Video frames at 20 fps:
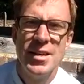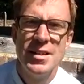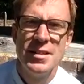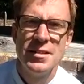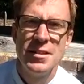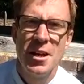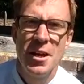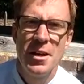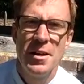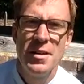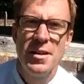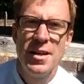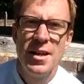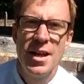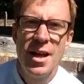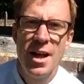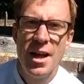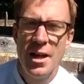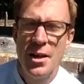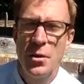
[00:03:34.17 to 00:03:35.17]
So
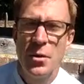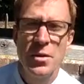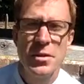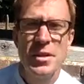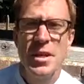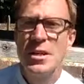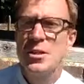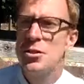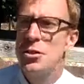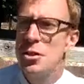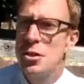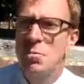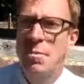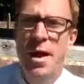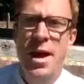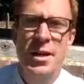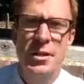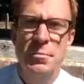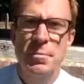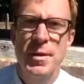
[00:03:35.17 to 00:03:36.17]
I don't want to say too
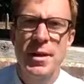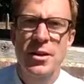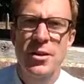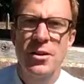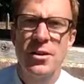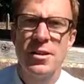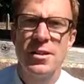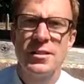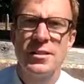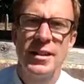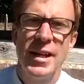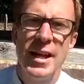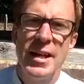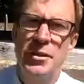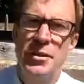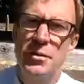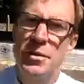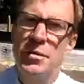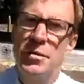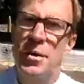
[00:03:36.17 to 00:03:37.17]
much because
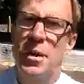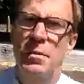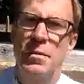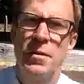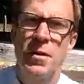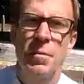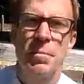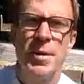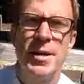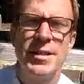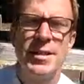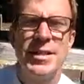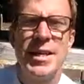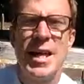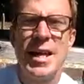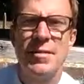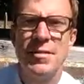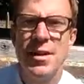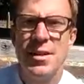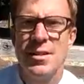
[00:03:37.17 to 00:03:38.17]
later in the week we've got Peter
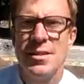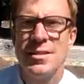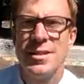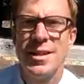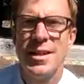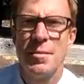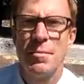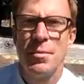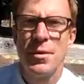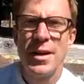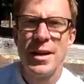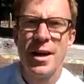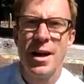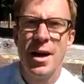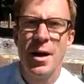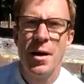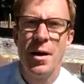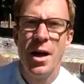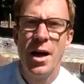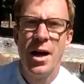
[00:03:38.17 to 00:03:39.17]
Davies who's going to bring
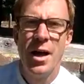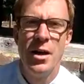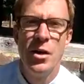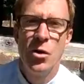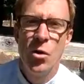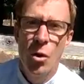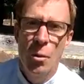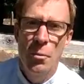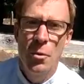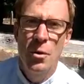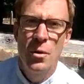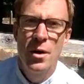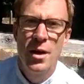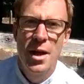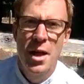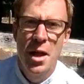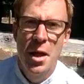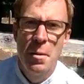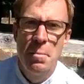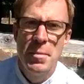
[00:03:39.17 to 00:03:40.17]
our normal
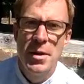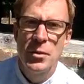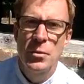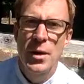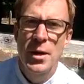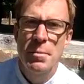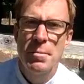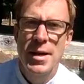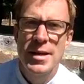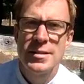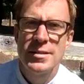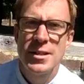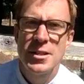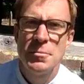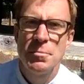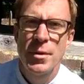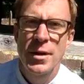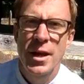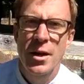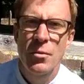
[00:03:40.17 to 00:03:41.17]
midweek
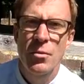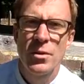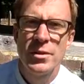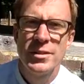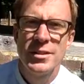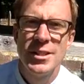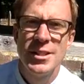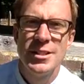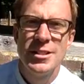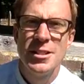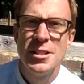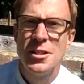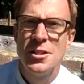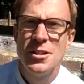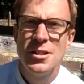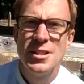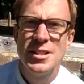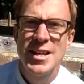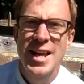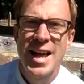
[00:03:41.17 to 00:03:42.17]
message, but I wanted
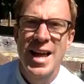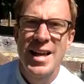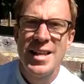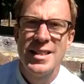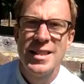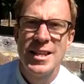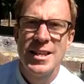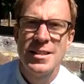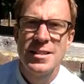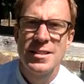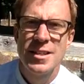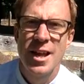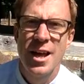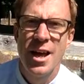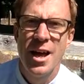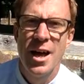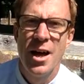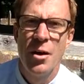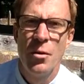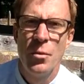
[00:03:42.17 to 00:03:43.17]
to share this
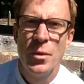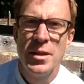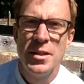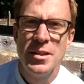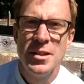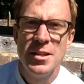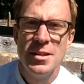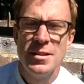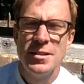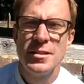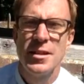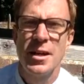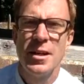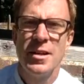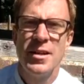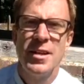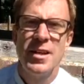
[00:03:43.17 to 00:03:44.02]
with you. So